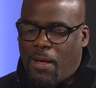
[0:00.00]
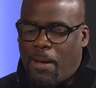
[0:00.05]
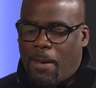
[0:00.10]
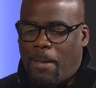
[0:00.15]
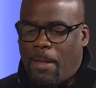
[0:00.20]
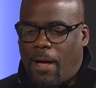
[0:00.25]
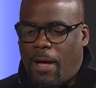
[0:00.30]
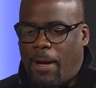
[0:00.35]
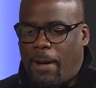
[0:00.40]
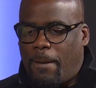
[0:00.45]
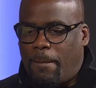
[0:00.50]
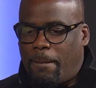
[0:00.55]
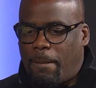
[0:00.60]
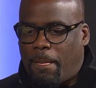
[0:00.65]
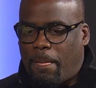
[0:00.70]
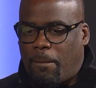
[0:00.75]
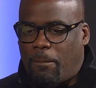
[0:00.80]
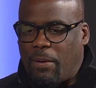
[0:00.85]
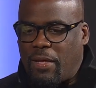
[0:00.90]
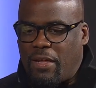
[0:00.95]

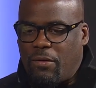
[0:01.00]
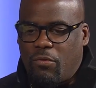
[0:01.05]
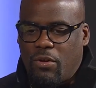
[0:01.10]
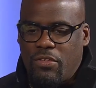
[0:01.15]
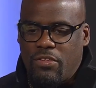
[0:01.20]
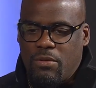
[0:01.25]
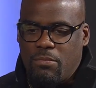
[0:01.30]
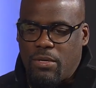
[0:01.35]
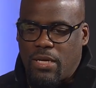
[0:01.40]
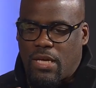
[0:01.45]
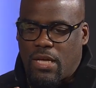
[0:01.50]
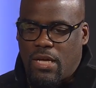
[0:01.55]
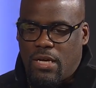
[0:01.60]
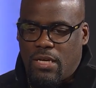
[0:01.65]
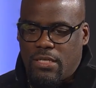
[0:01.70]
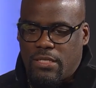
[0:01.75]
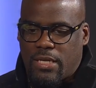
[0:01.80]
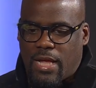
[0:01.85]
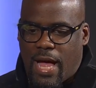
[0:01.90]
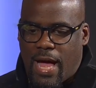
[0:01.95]
But it wasn't
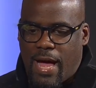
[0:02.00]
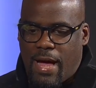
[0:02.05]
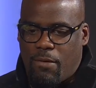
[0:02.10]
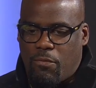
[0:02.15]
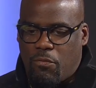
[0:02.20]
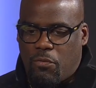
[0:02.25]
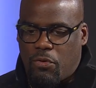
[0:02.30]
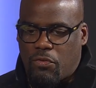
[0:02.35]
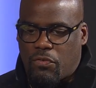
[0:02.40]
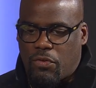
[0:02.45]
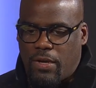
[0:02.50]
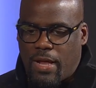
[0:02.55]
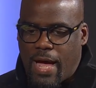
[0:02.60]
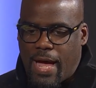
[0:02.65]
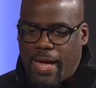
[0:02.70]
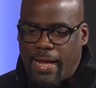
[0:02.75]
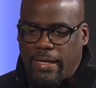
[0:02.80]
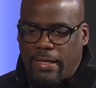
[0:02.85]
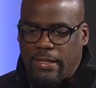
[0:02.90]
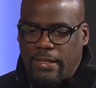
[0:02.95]
because I was
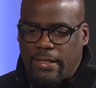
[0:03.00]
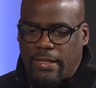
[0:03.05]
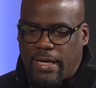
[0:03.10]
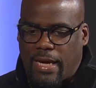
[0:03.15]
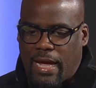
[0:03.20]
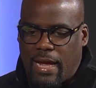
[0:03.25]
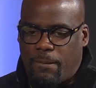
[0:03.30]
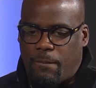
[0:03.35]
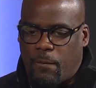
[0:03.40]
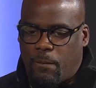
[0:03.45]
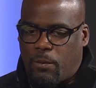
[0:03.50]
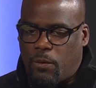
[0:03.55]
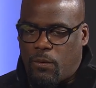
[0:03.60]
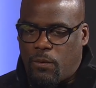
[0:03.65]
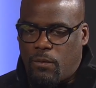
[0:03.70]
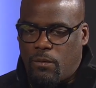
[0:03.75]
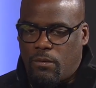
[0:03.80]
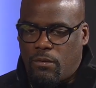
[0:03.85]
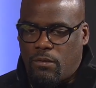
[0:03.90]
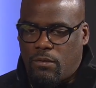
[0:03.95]
not
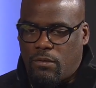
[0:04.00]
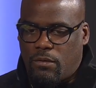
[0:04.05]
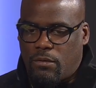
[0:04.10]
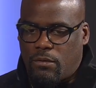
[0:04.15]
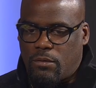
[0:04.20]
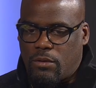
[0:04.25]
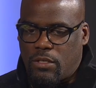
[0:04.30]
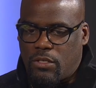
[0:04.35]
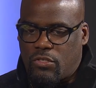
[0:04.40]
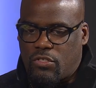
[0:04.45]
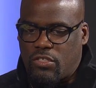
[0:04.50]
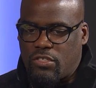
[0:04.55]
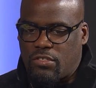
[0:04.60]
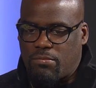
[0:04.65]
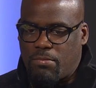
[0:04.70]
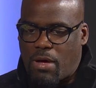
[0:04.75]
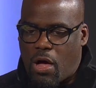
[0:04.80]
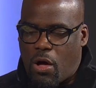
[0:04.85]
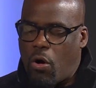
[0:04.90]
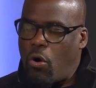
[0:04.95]
capable. Just
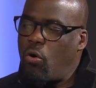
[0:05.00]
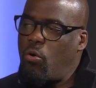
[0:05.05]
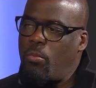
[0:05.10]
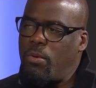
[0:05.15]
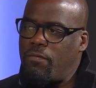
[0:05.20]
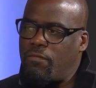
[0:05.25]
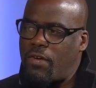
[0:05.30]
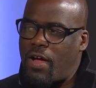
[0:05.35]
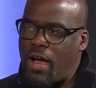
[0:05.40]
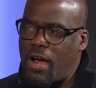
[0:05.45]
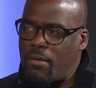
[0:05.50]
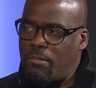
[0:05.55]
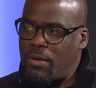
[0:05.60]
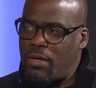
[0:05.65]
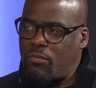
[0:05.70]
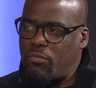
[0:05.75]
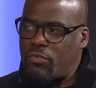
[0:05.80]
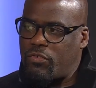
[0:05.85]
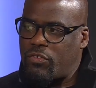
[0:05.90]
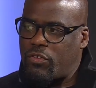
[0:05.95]
my home
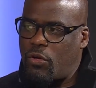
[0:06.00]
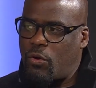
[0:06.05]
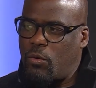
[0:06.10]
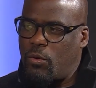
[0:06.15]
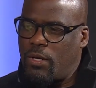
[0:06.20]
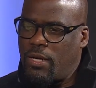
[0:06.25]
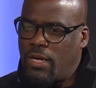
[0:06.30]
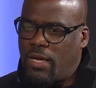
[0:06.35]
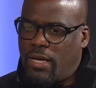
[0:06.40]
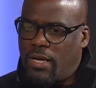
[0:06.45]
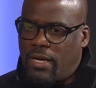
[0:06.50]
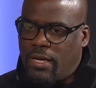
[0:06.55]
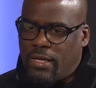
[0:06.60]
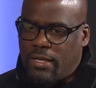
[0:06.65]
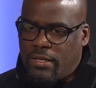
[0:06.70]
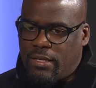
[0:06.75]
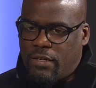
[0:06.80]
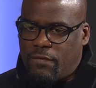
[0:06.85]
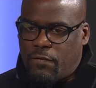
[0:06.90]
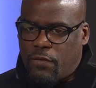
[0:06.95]
environment was so
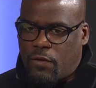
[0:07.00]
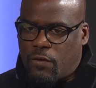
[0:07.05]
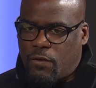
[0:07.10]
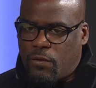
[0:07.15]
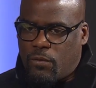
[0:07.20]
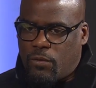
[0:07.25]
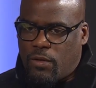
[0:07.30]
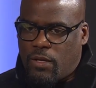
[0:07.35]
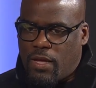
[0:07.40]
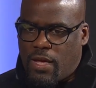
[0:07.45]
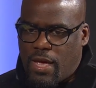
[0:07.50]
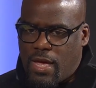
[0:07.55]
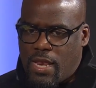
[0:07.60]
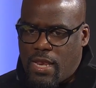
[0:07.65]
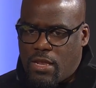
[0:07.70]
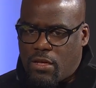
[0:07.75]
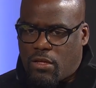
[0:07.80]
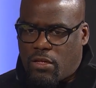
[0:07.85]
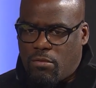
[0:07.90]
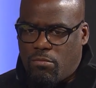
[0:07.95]
difficult,
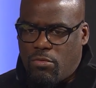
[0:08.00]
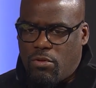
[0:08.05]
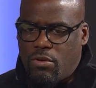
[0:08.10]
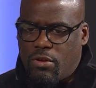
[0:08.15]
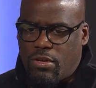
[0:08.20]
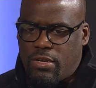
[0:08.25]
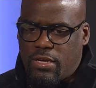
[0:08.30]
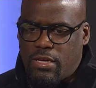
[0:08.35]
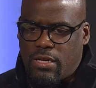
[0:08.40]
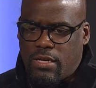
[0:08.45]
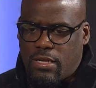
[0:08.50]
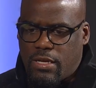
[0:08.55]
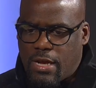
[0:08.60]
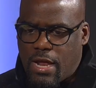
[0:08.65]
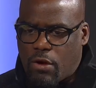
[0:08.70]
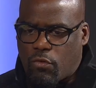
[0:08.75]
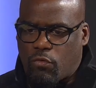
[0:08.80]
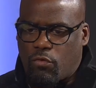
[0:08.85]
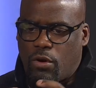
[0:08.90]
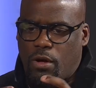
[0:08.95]
and the community that
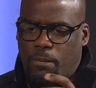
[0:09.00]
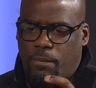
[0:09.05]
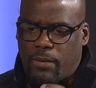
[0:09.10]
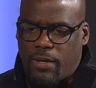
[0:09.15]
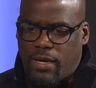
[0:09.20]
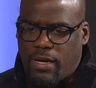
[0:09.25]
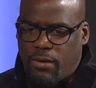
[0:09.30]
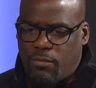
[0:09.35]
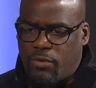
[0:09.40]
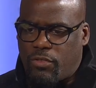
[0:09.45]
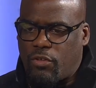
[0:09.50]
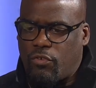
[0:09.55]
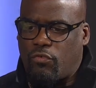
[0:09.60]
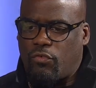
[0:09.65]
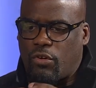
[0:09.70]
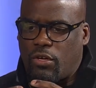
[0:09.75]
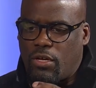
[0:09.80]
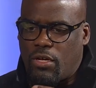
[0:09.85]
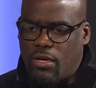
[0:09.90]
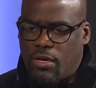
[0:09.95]
I grew up in with the
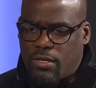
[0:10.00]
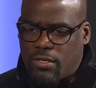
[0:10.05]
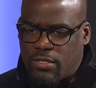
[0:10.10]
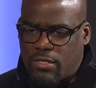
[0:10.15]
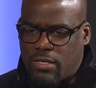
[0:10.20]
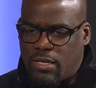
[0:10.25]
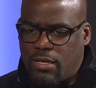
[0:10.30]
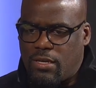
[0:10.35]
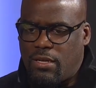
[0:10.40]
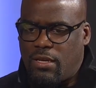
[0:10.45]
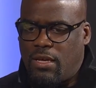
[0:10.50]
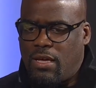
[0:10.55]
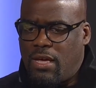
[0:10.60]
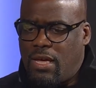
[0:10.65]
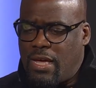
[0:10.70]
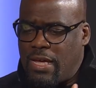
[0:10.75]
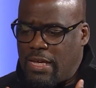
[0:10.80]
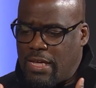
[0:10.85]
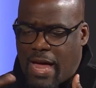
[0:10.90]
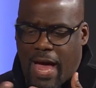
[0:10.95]
drugs, and
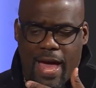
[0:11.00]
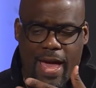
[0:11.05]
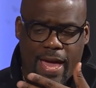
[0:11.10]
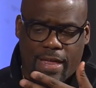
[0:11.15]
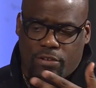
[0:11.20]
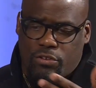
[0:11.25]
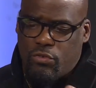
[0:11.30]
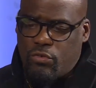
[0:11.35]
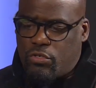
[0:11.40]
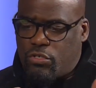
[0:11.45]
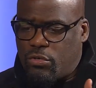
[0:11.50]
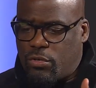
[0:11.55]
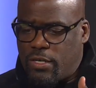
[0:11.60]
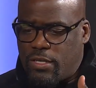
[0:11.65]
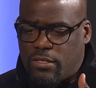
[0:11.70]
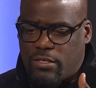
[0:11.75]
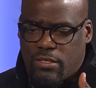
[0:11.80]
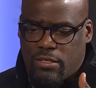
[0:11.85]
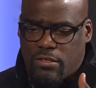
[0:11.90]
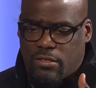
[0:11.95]
I had two
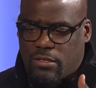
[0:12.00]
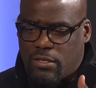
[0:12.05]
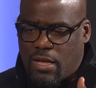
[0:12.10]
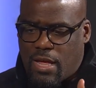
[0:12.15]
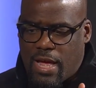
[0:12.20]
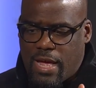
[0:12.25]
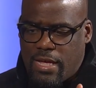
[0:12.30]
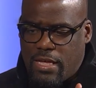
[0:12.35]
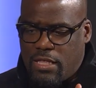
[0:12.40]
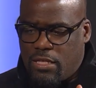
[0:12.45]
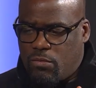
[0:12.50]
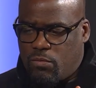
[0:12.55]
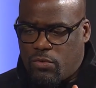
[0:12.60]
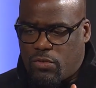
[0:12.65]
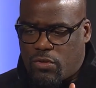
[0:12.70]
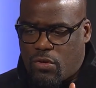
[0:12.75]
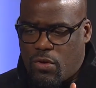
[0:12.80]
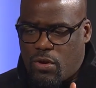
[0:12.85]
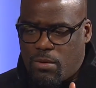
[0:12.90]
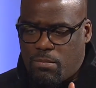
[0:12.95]
choices. I either
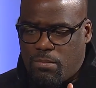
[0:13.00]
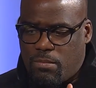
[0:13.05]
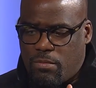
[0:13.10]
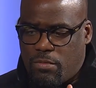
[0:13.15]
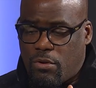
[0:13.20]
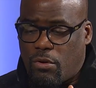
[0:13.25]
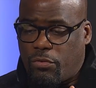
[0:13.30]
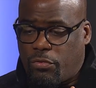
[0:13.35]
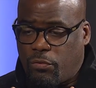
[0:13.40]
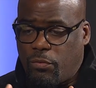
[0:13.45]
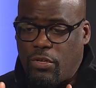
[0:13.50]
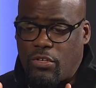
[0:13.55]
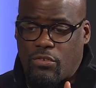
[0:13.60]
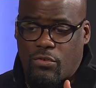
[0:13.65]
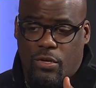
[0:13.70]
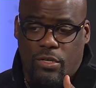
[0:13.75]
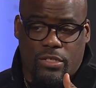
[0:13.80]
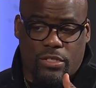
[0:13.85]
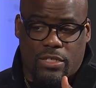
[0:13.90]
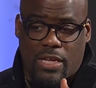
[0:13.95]
was going to, three
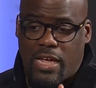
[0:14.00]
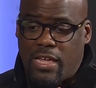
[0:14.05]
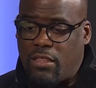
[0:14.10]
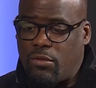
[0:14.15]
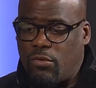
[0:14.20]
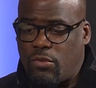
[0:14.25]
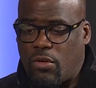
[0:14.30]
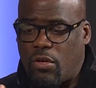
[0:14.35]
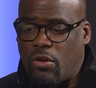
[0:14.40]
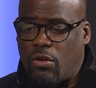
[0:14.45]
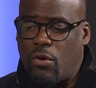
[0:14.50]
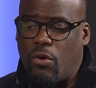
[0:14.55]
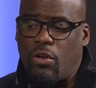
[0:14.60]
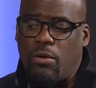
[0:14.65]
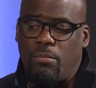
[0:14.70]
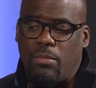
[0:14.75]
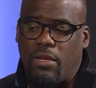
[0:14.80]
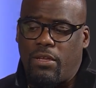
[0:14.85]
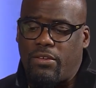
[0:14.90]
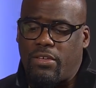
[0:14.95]
choices. I either was going to go to the
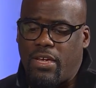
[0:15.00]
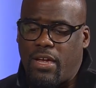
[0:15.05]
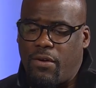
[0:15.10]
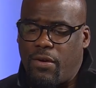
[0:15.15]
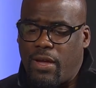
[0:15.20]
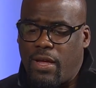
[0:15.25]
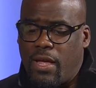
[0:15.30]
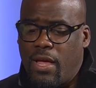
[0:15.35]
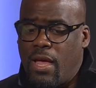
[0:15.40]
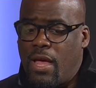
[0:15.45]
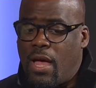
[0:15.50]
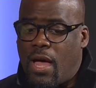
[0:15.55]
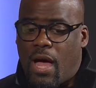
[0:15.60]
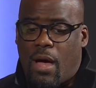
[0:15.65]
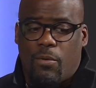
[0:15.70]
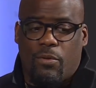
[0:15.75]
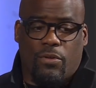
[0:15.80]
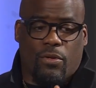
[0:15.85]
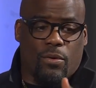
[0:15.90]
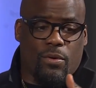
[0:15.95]
military,
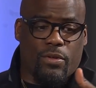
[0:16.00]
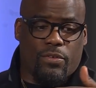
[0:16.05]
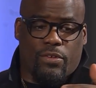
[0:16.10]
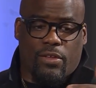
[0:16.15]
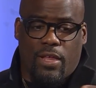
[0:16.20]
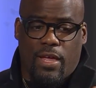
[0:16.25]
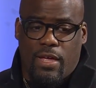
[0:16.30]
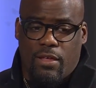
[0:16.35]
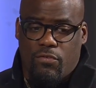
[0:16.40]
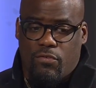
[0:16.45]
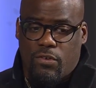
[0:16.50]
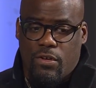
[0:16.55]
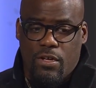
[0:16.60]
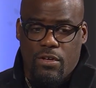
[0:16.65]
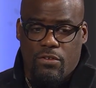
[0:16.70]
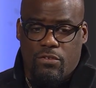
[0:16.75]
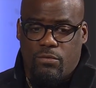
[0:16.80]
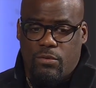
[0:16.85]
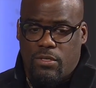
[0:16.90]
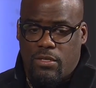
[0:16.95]
I was going to slang
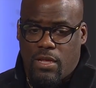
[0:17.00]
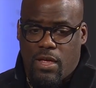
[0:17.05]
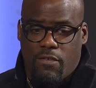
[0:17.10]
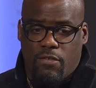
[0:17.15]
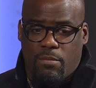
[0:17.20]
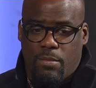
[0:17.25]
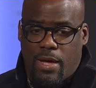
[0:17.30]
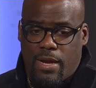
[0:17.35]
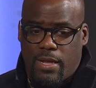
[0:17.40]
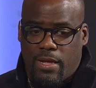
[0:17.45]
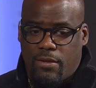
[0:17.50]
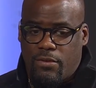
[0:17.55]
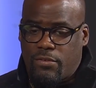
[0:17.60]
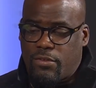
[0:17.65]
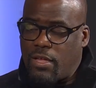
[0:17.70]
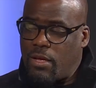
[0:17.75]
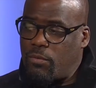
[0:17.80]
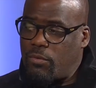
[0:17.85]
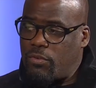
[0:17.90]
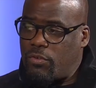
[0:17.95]
drugs with everybody else
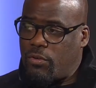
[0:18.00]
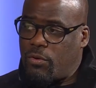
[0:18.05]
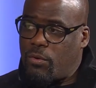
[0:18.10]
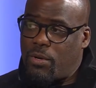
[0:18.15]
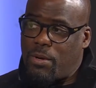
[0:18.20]
that was doing